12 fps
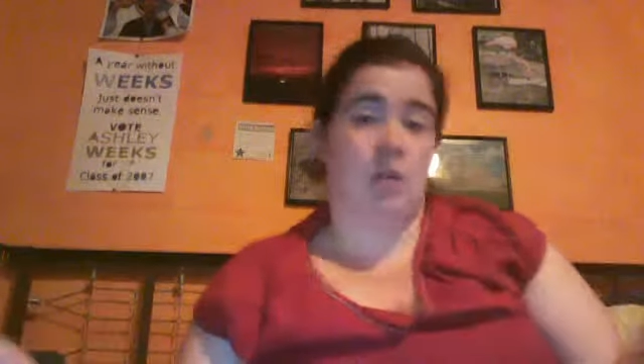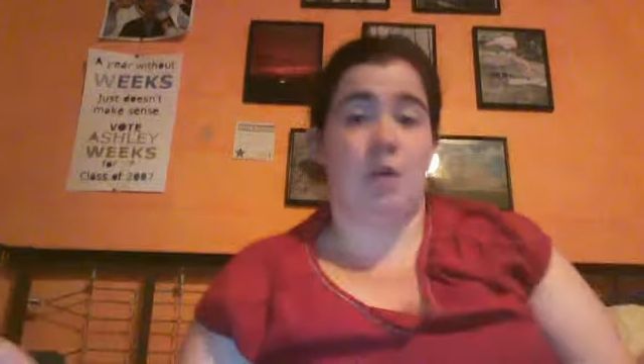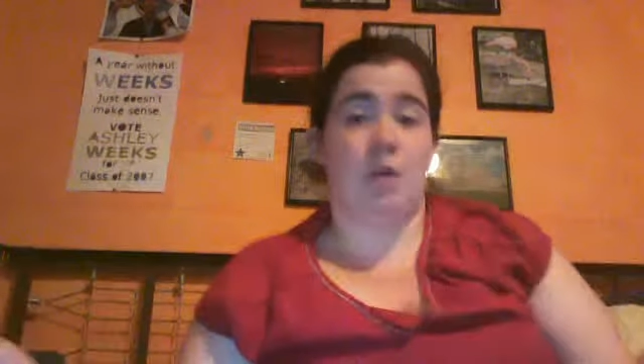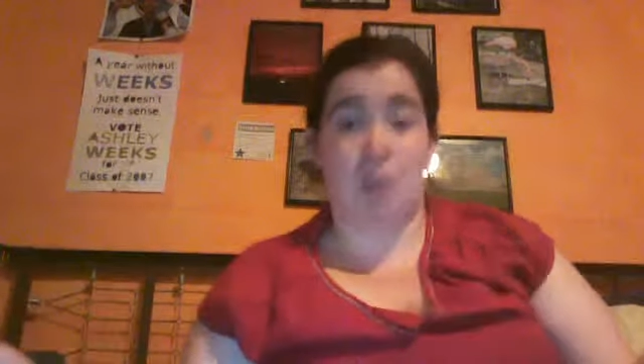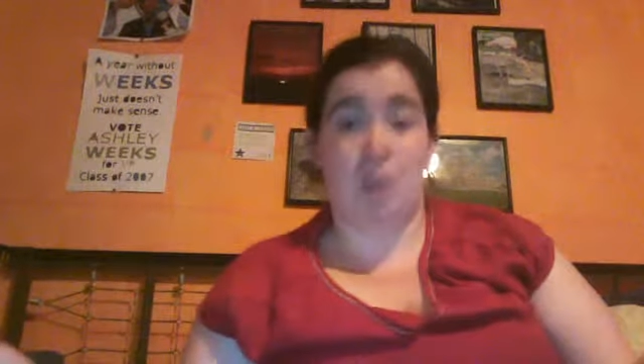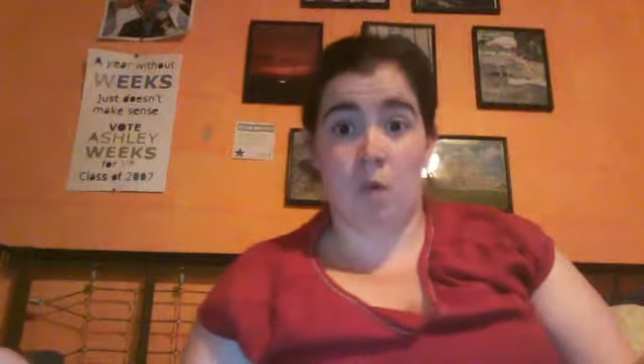
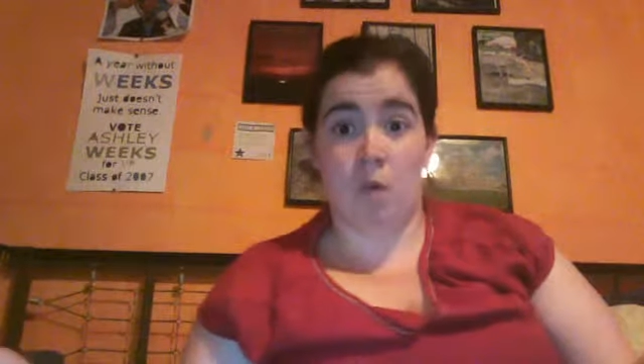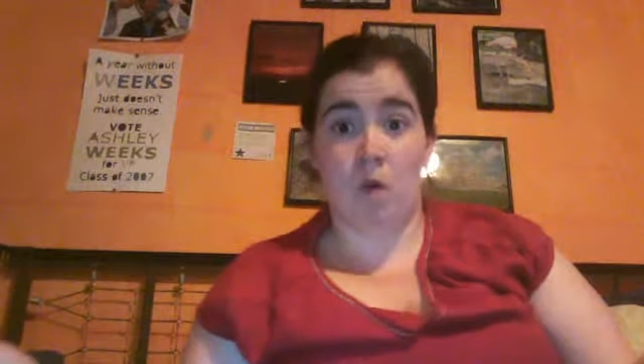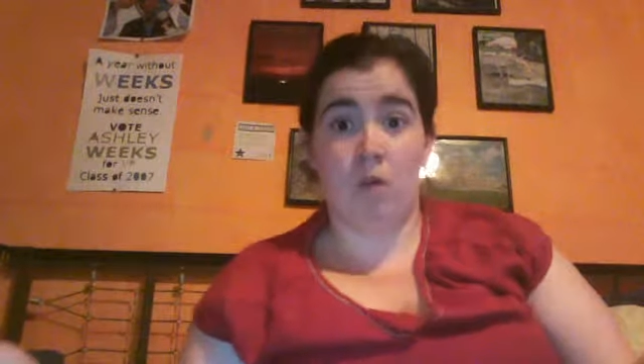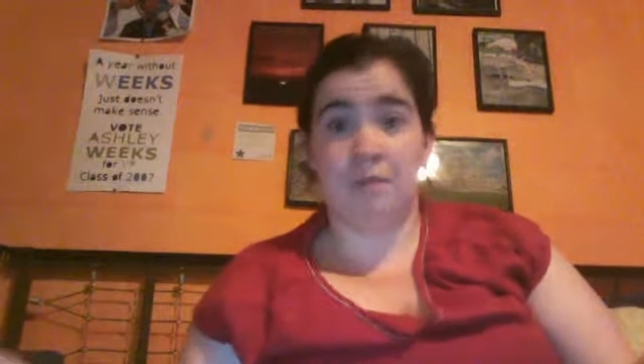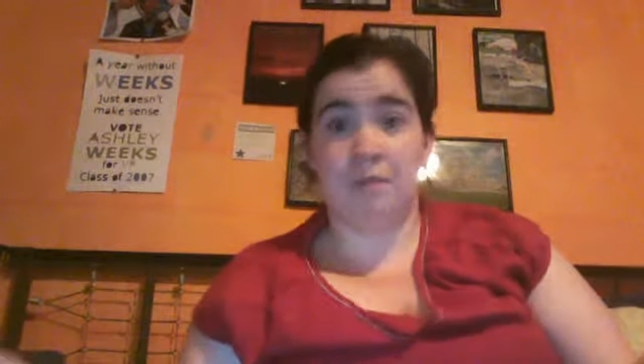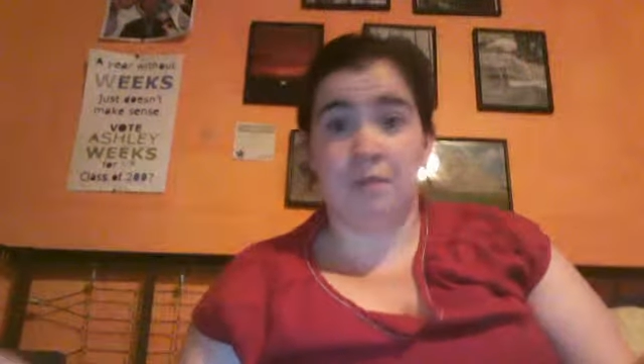
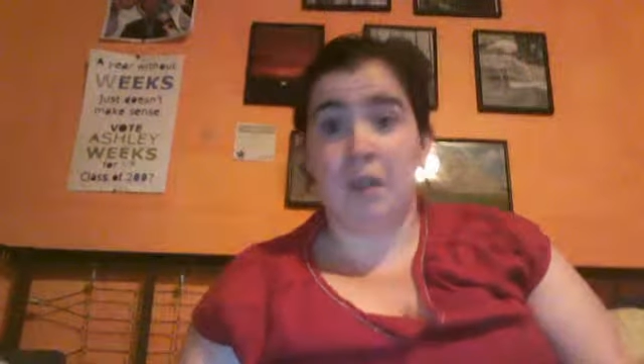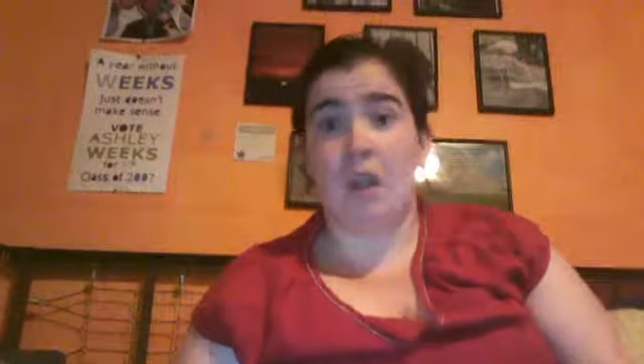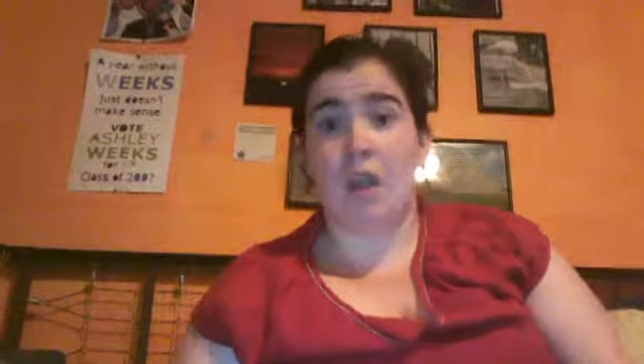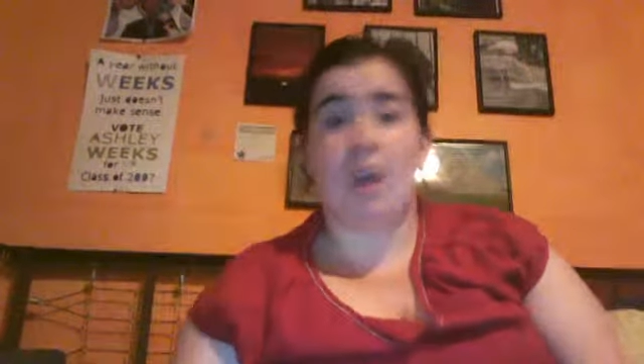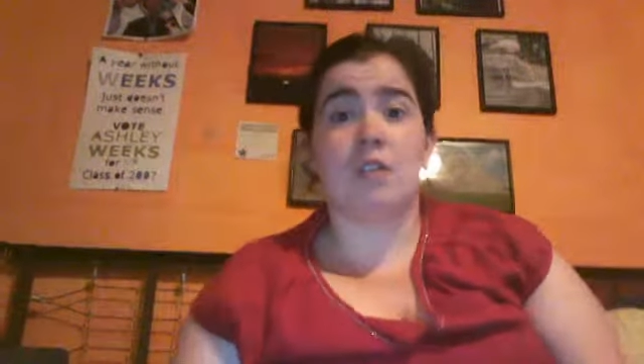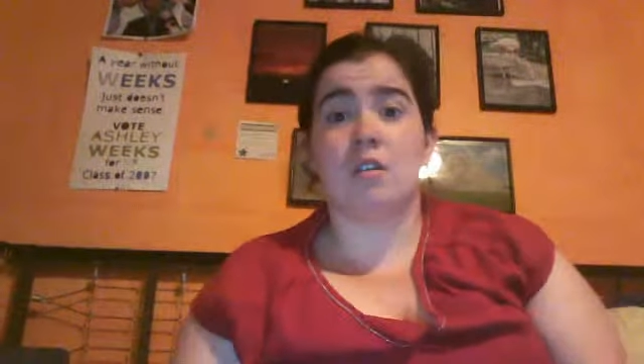equal.
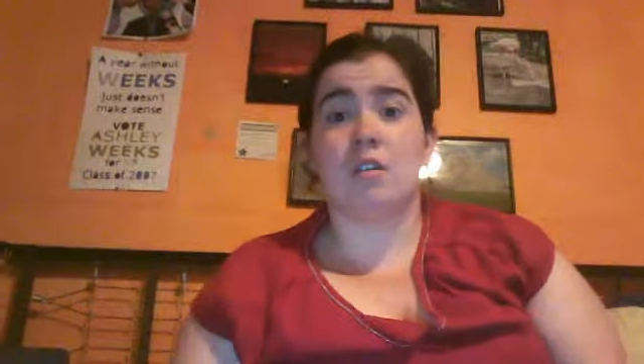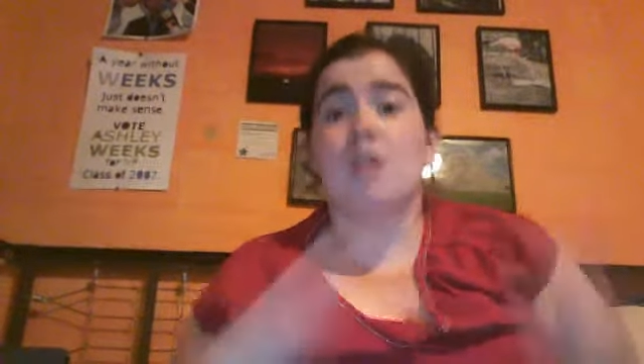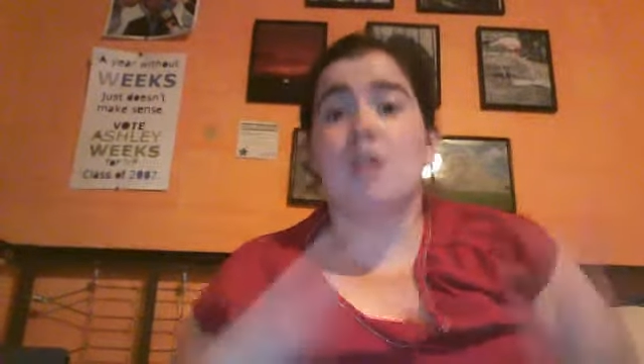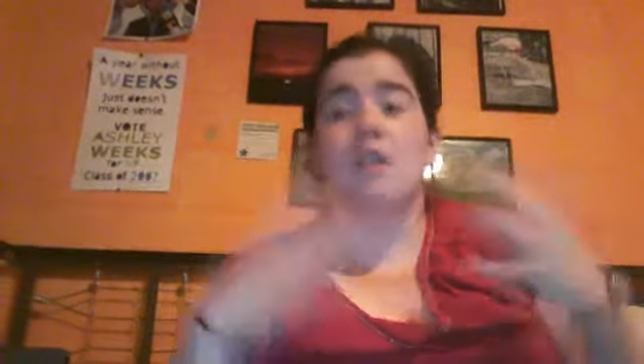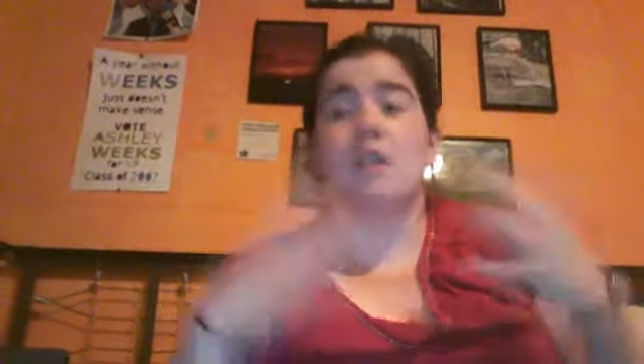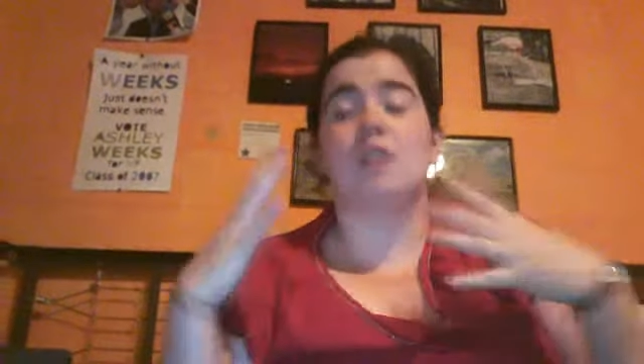
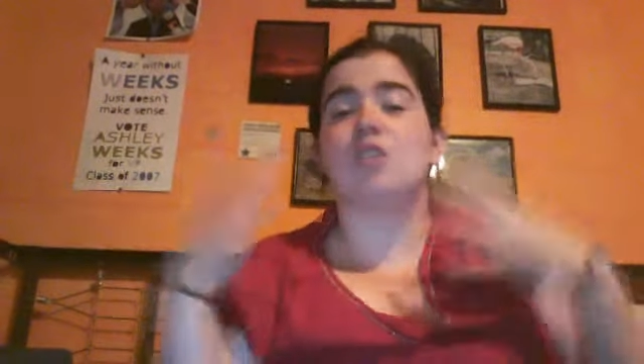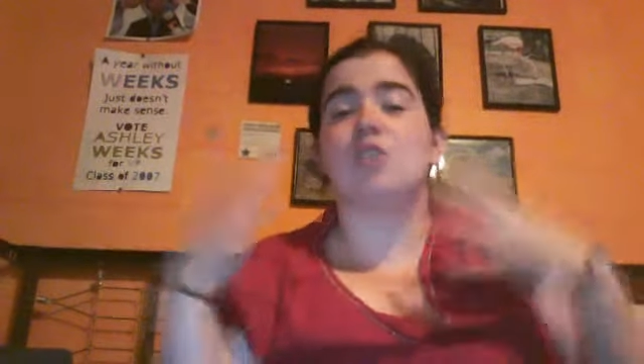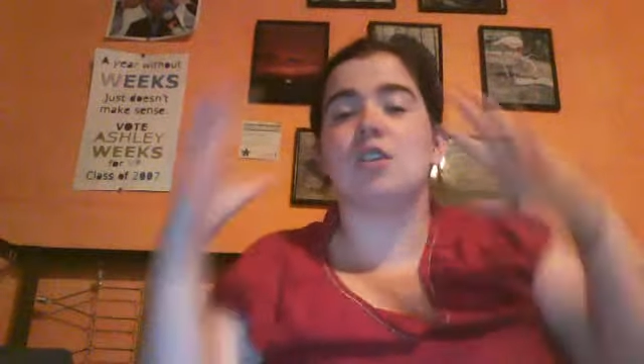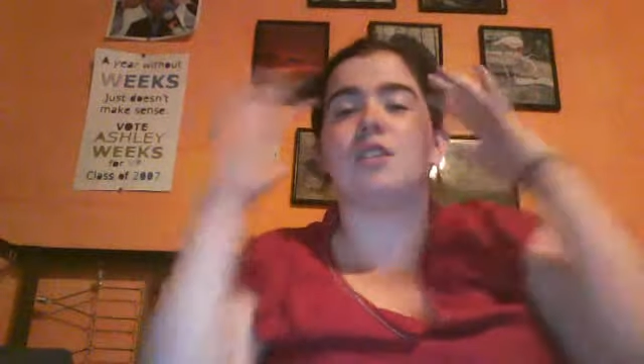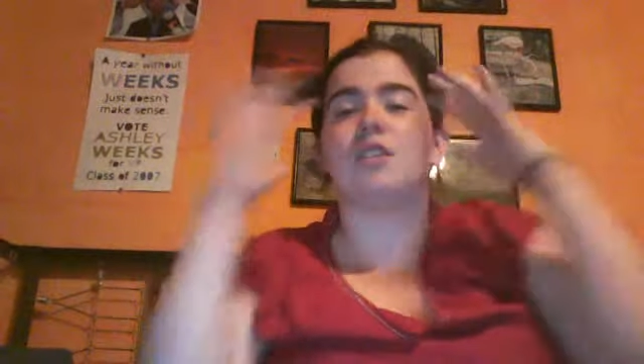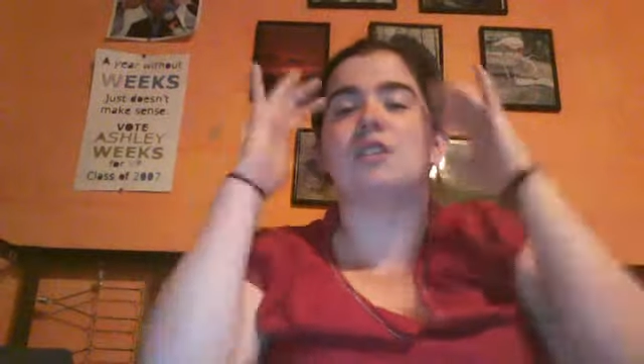It's
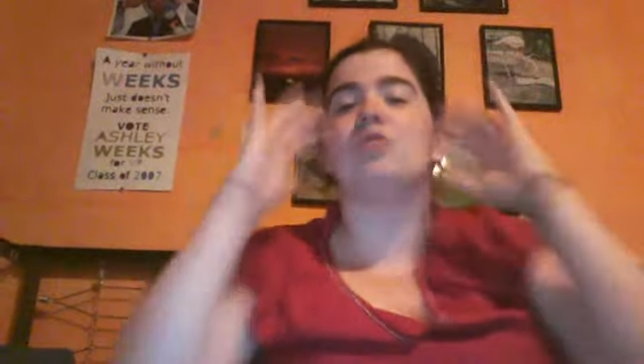just,